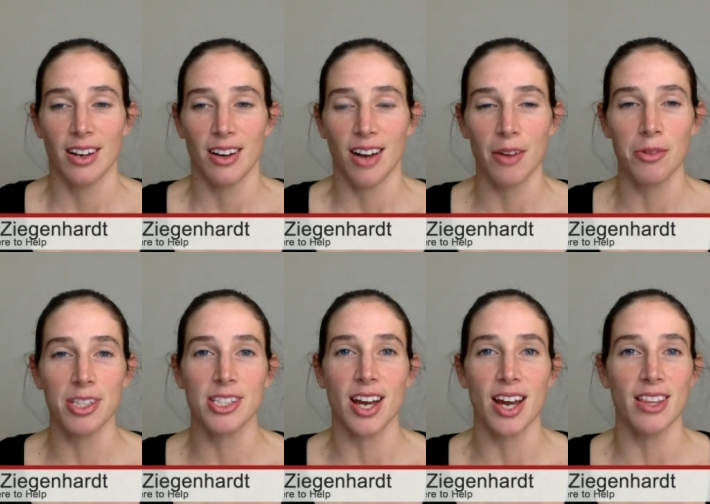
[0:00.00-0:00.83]
I would
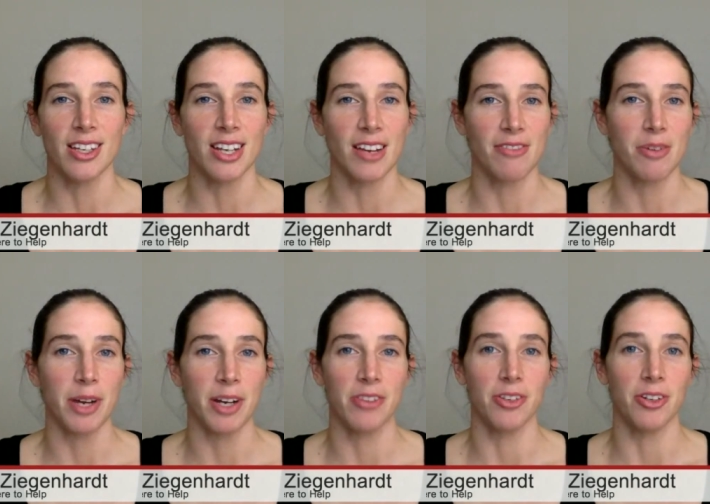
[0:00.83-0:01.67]
say that every
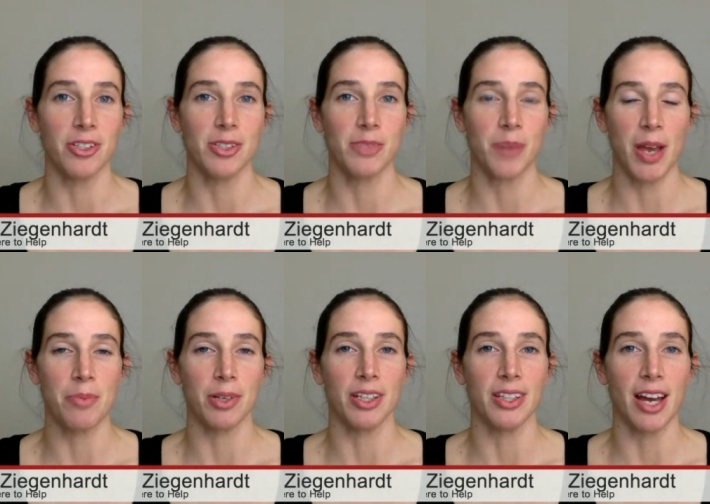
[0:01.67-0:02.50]
one of those
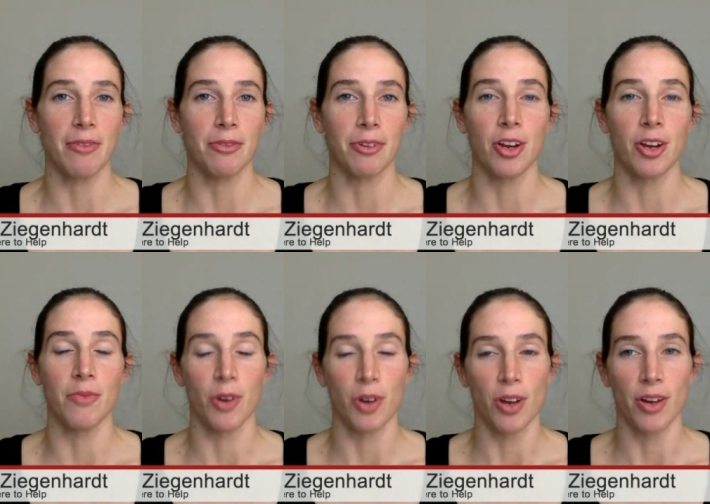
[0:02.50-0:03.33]
people in that room
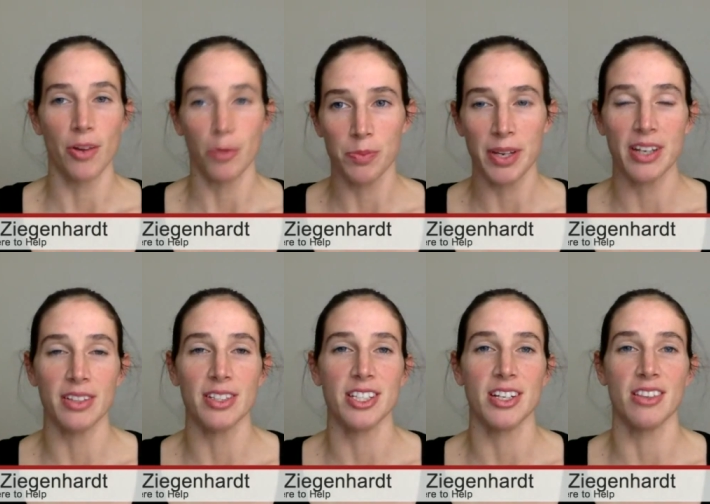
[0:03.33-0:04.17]
would be
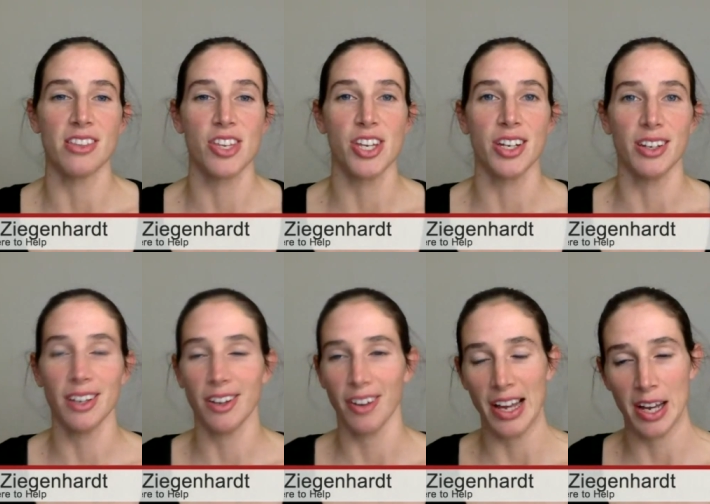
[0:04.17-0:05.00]
considered thin
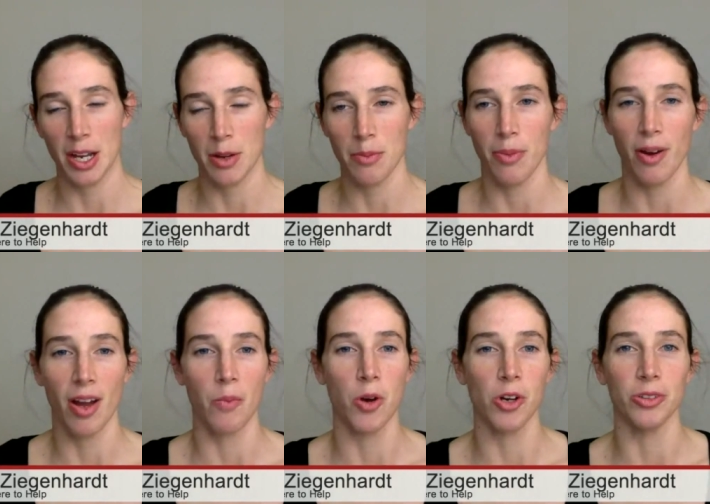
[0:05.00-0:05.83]
by
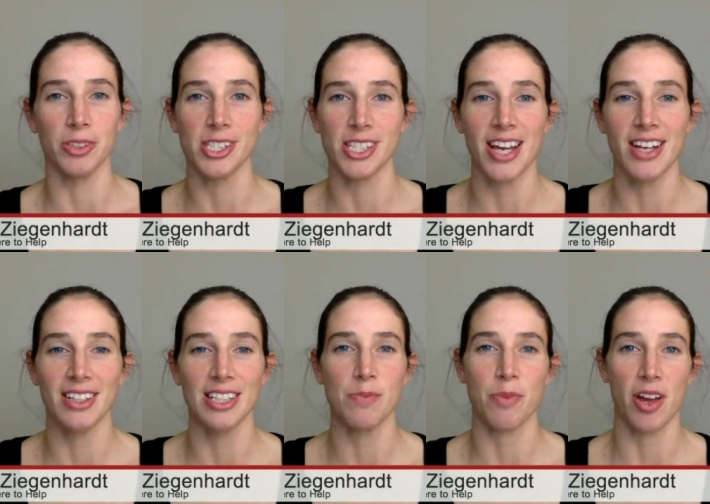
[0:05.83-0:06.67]
world
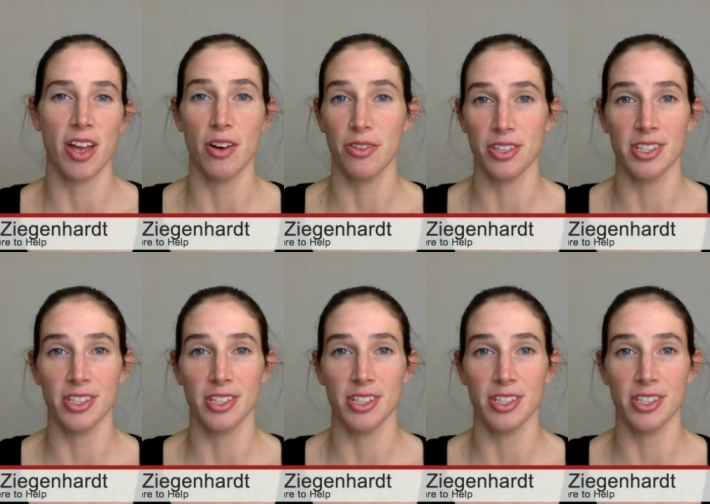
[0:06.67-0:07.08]
standards, by healthy